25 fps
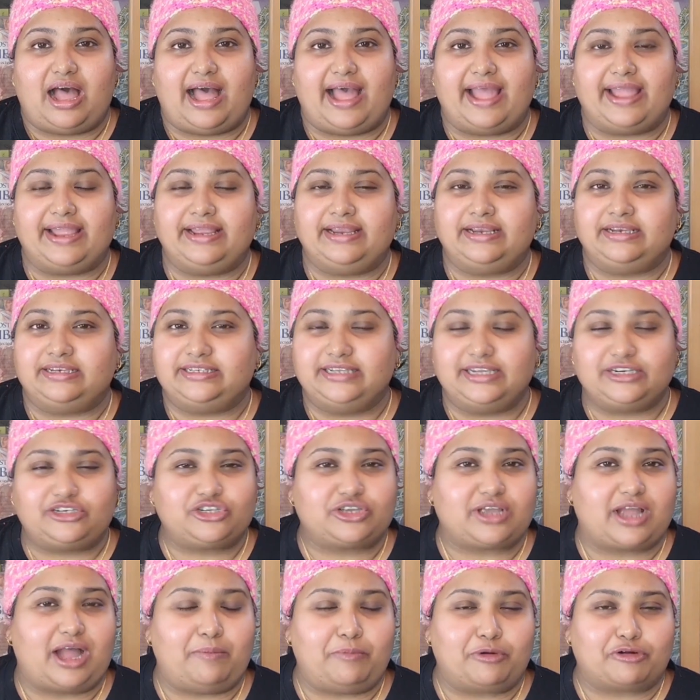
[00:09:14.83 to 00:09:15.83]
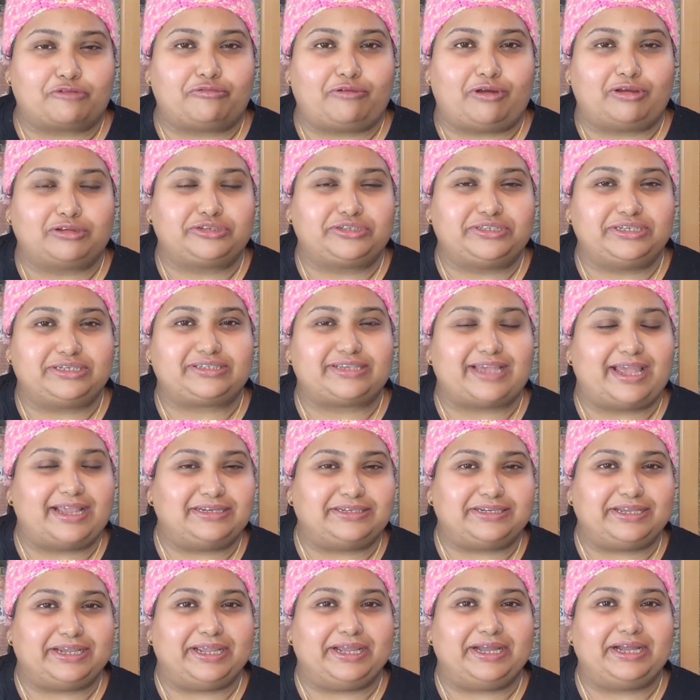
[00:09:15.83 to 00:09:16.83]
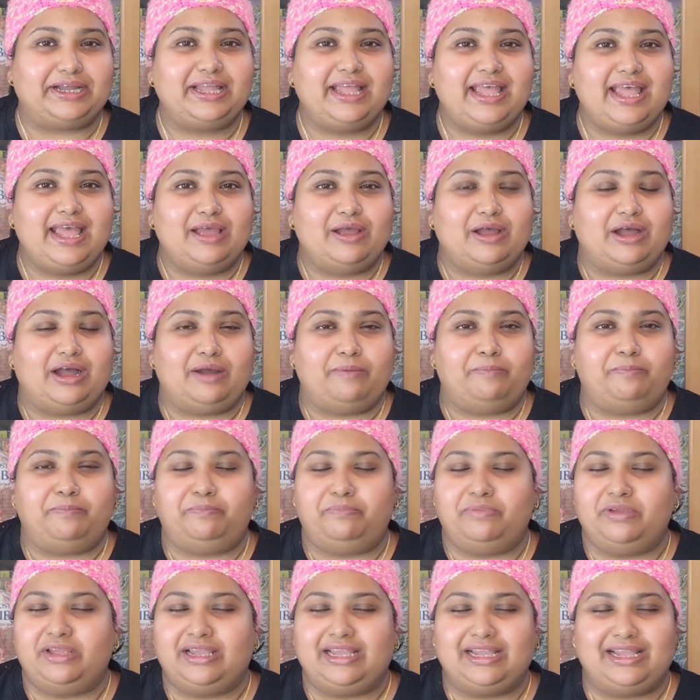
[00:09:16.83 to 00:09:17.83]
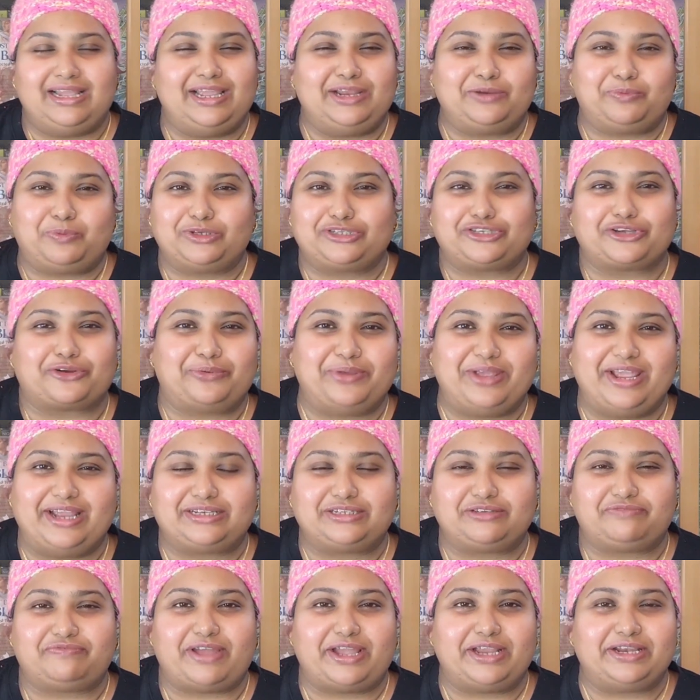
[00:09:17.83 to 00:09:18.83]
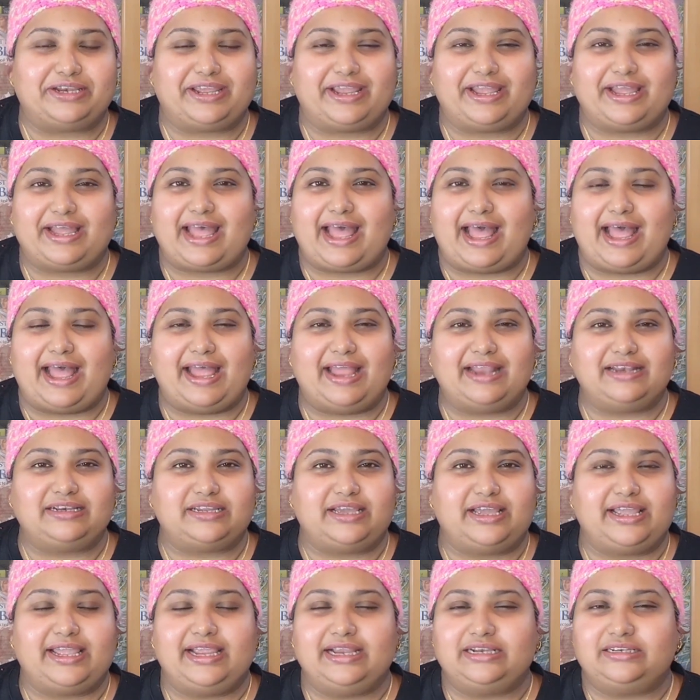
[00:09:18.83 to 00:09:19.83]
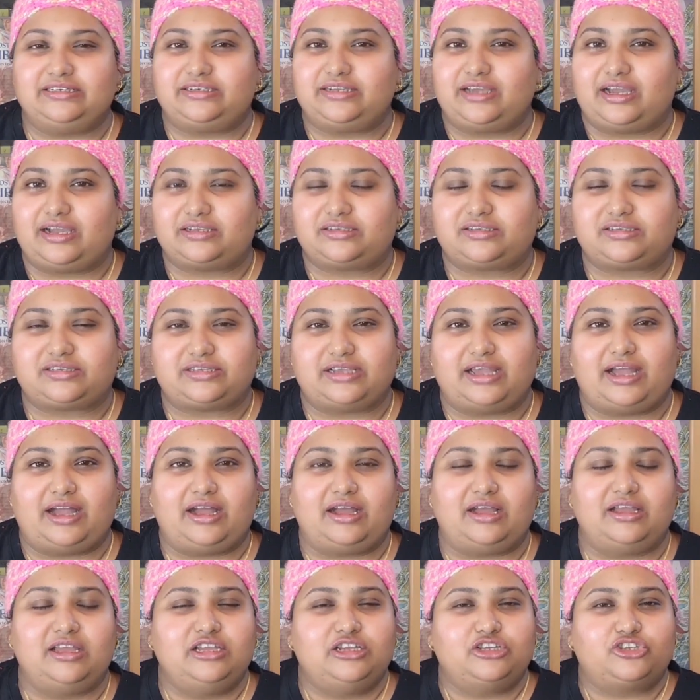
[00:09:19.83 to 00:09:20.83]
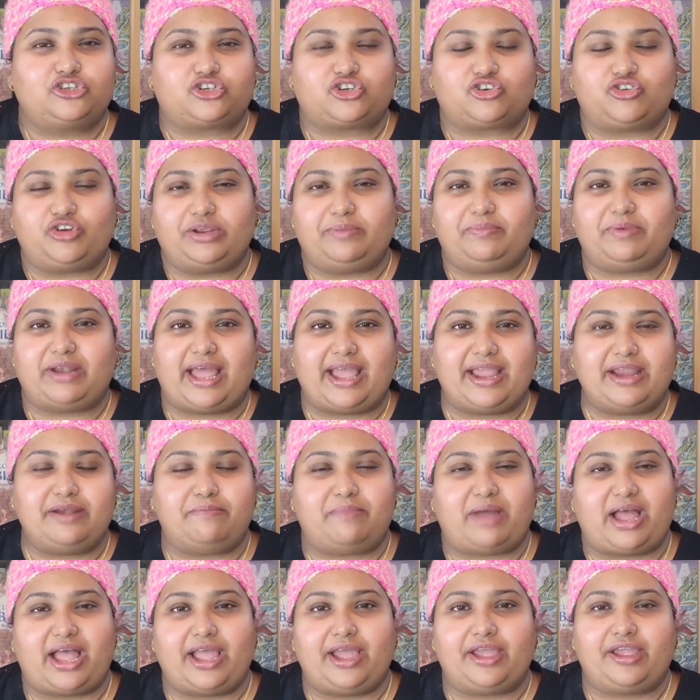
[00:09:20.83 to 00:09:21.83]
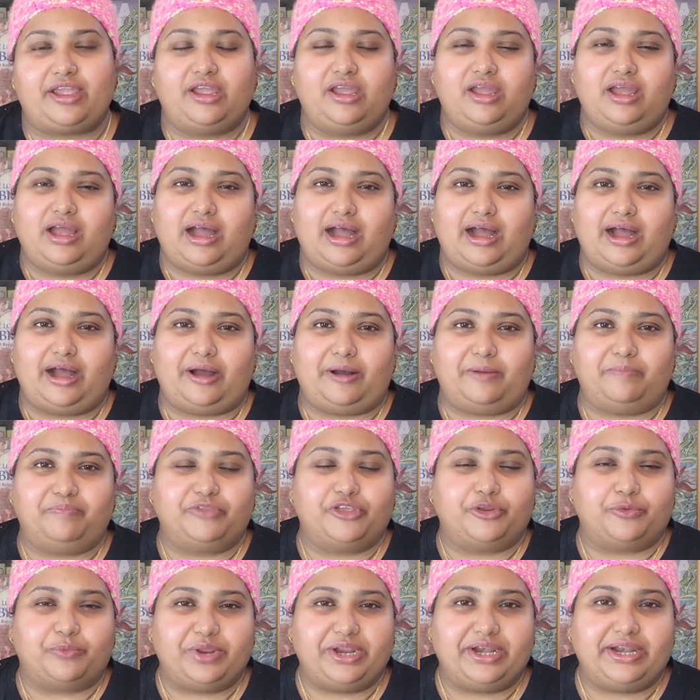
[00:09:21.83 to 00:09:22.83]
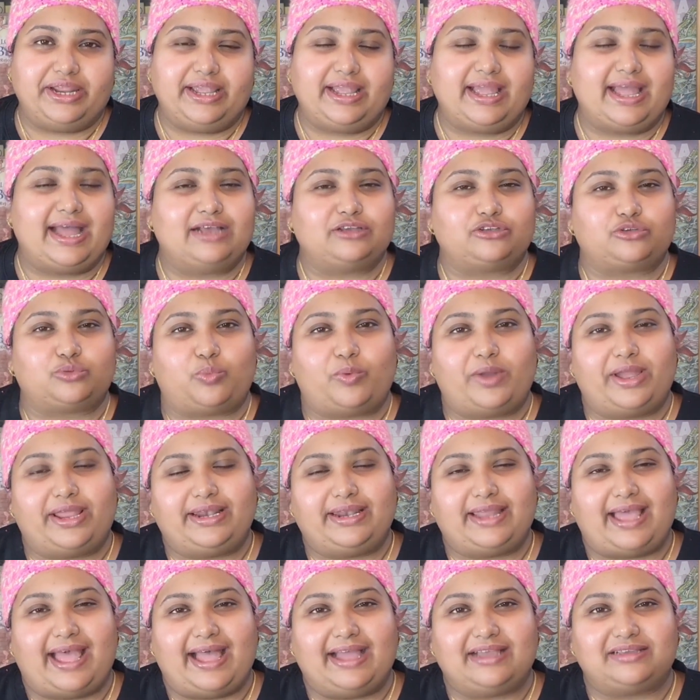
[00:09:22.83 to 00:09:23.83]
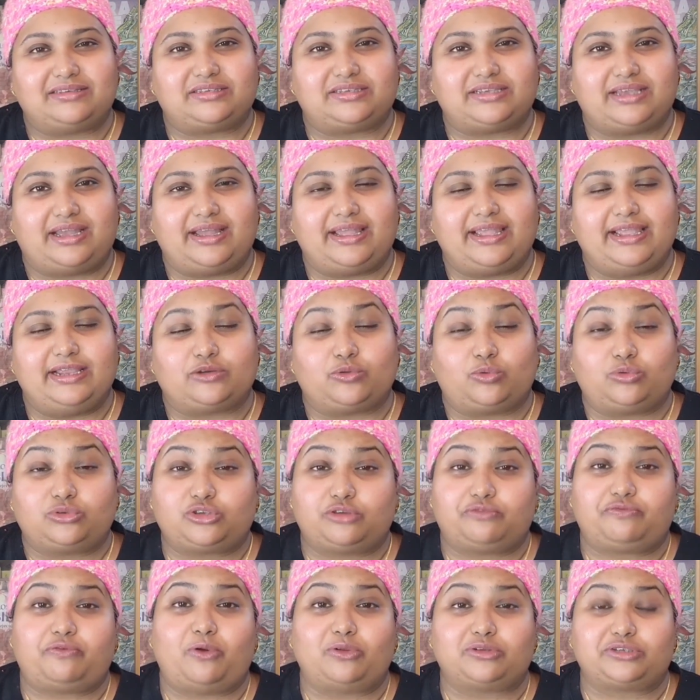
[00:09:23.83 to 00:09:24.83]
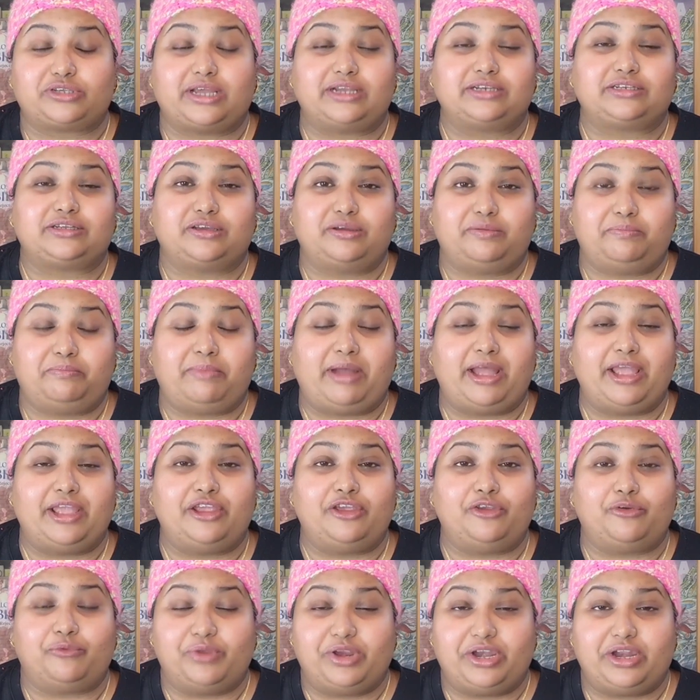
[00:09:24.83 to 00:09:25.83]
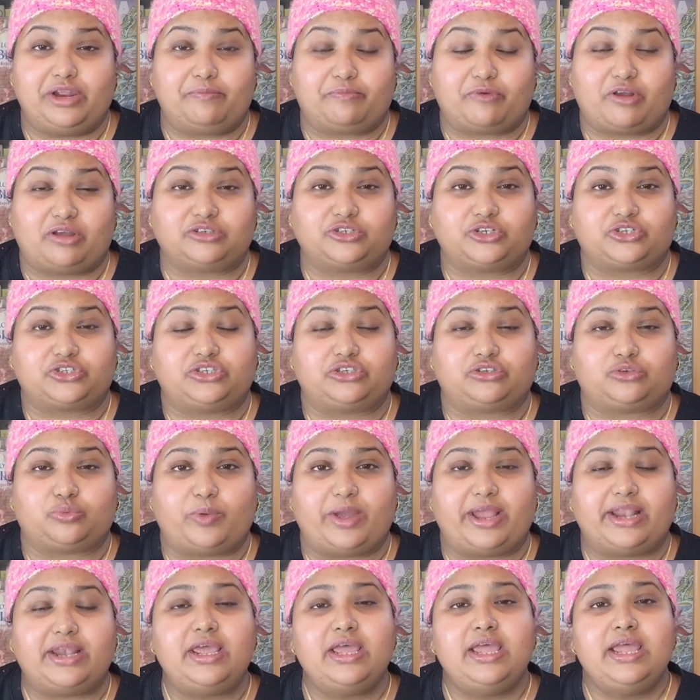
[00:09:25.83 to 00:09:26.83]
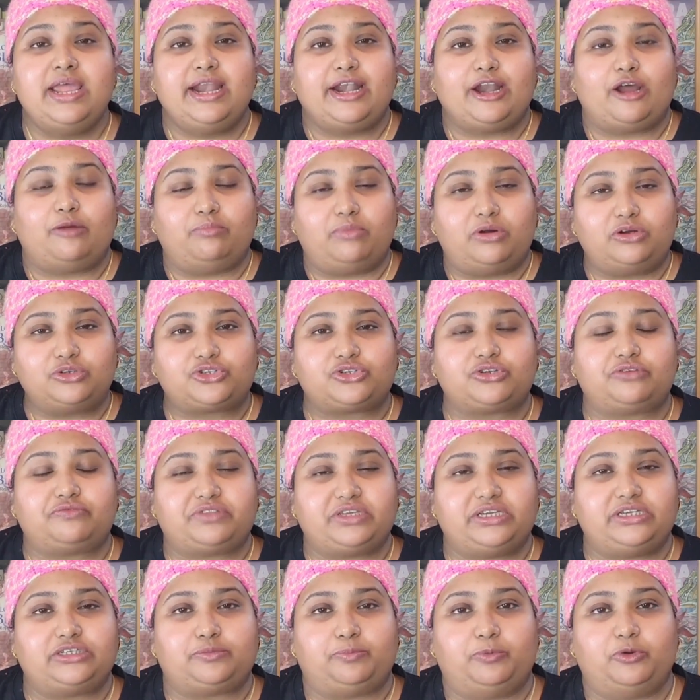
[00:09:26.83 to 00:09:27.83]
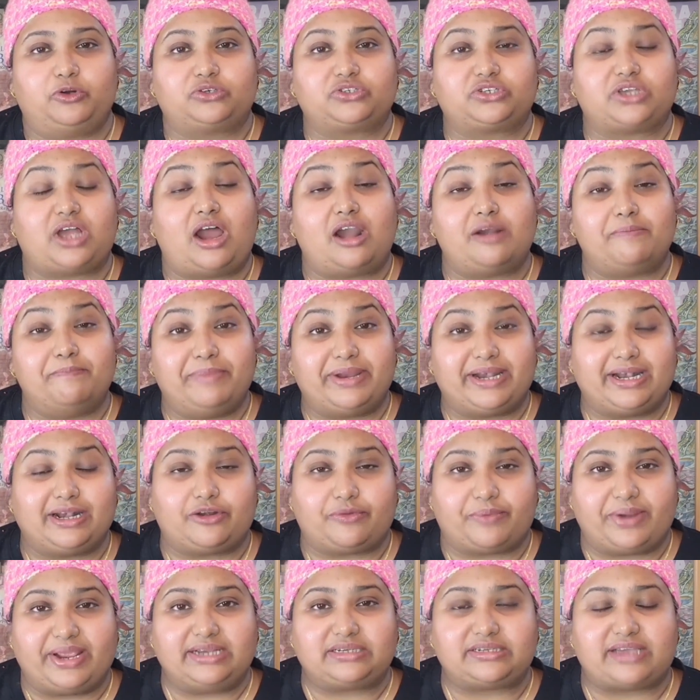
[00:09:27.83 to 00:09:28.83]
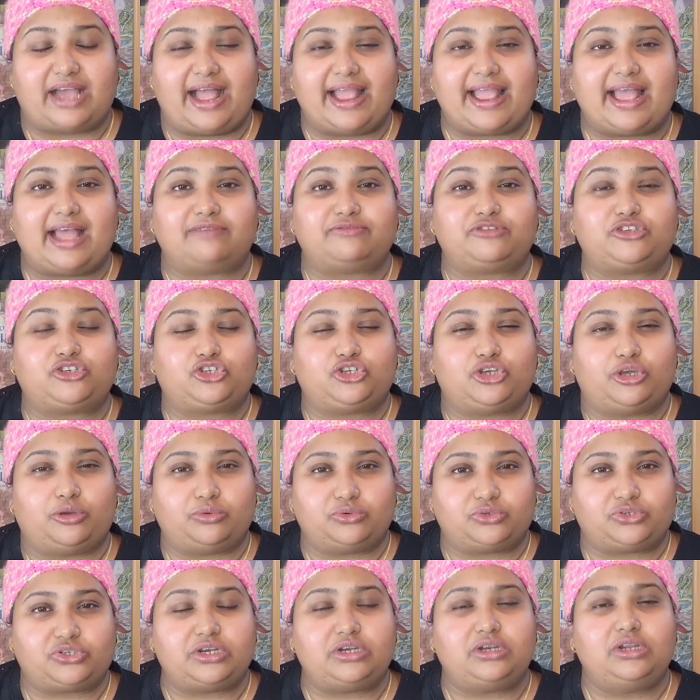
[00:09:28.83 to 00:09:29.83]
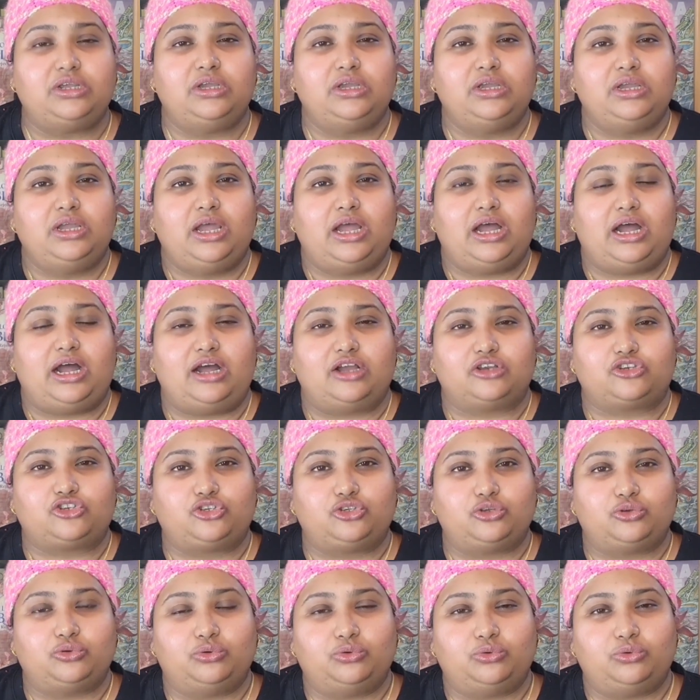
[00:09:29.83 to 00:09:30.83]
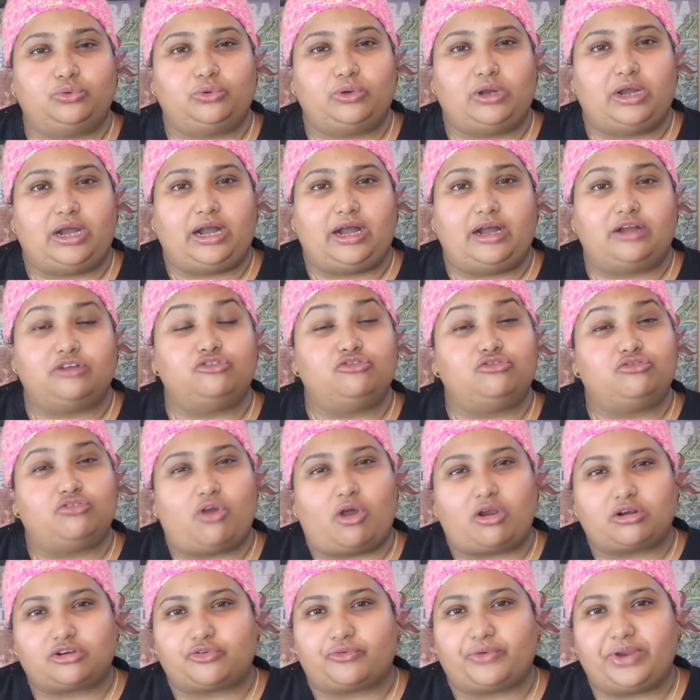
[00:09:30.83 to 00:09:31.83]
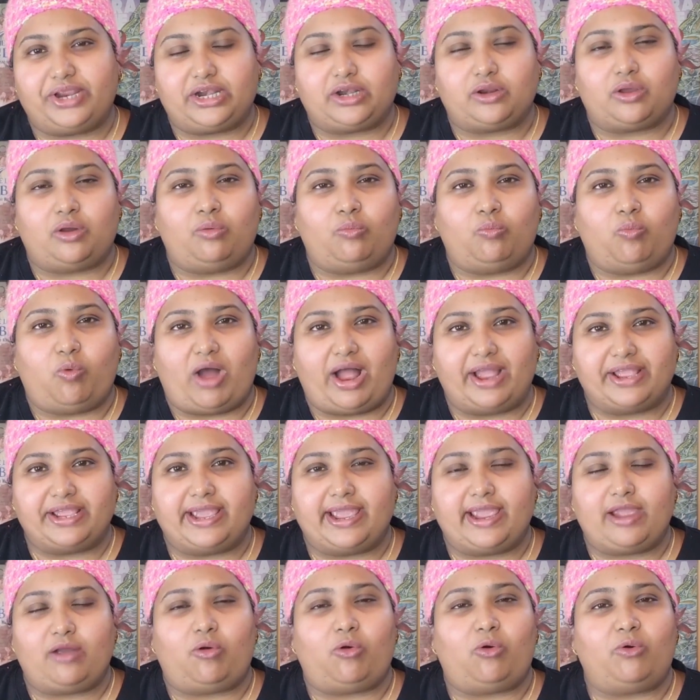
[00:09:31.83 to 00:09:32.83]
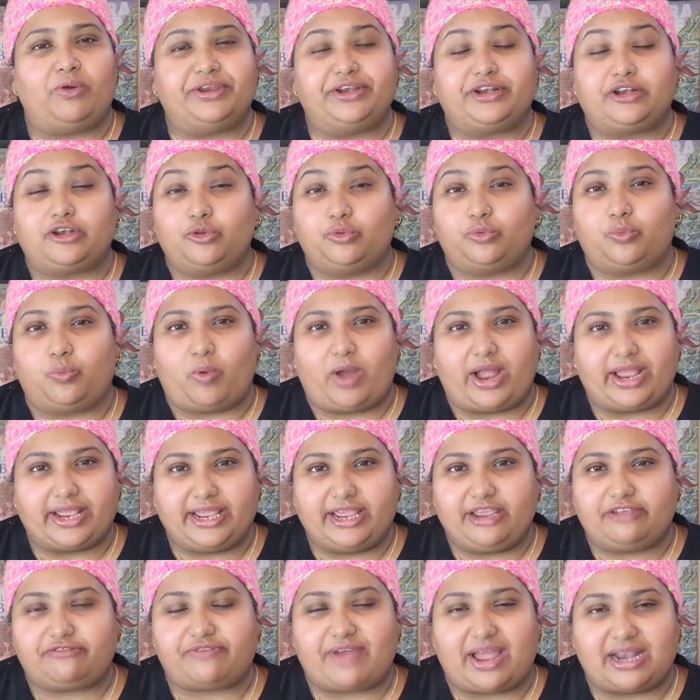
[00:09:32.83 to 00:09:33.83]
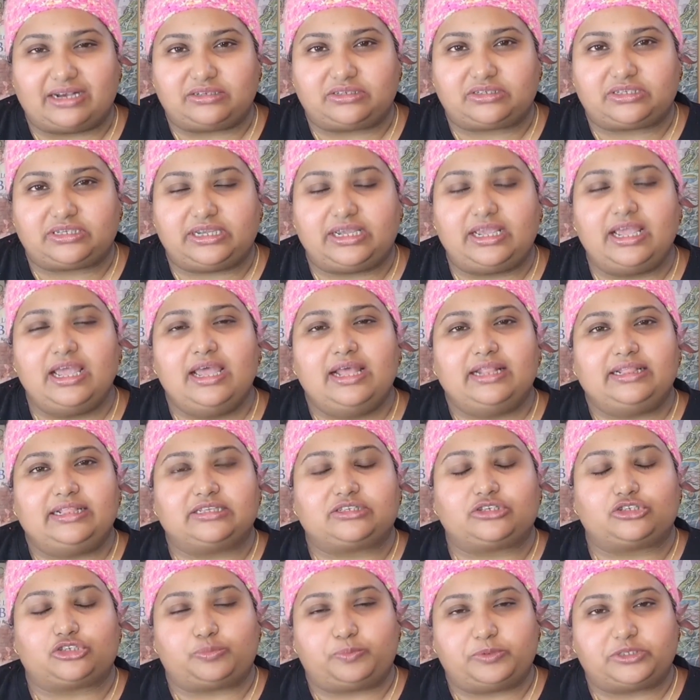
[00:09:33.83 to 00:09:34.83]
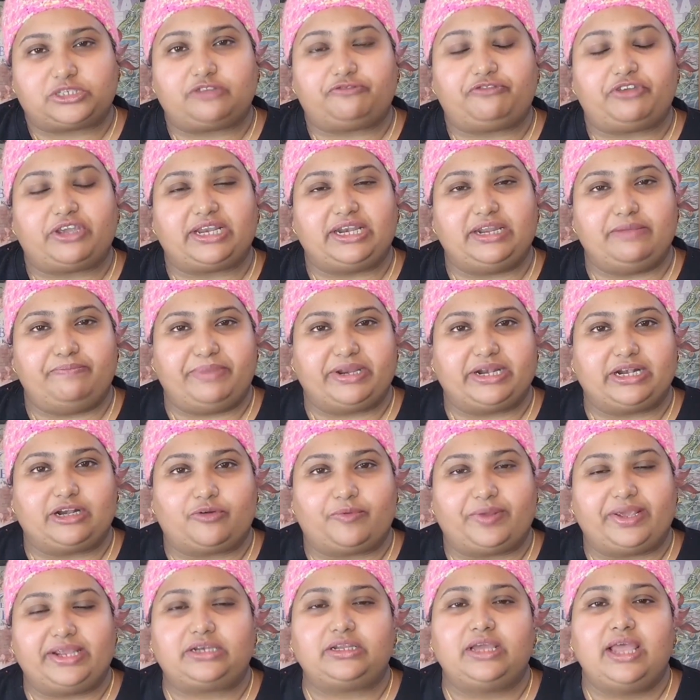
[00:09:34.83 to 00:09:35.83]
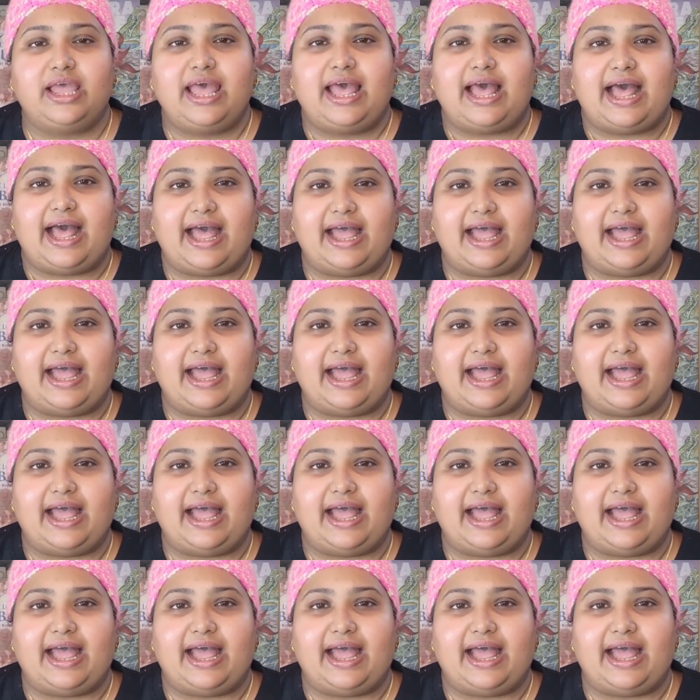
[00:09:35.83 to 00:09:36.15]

I did come across this idea. It was a creative idea, and it does streamline my reading, as well as it also falls under my reading projects as well. Now, most of these books are middle grade. I have chosen to not read YA or include YA fantasy. This is specifically middle grade.